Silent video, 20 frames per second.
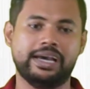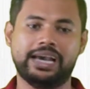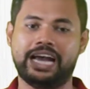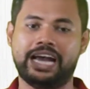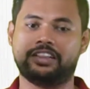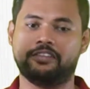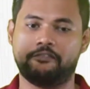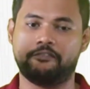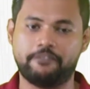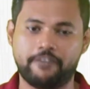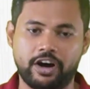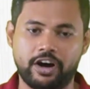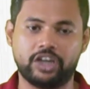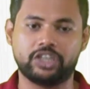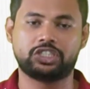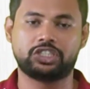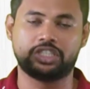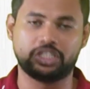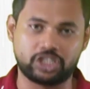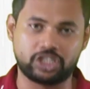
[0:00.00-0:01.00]
at the
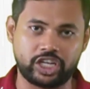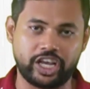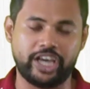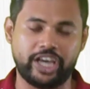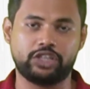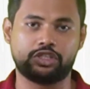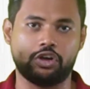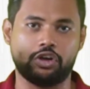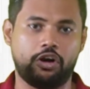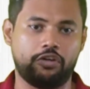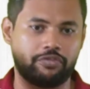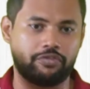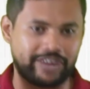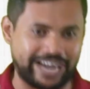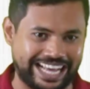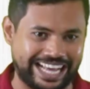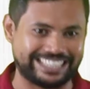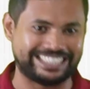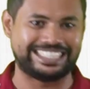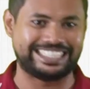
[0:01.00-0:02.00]
first stage of
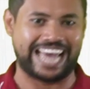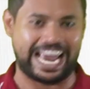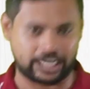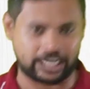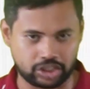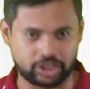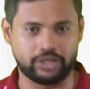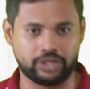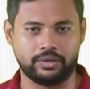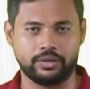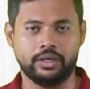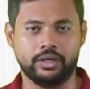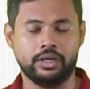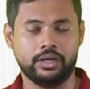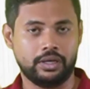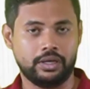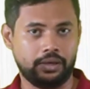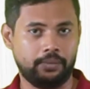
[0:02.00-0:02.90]
transaction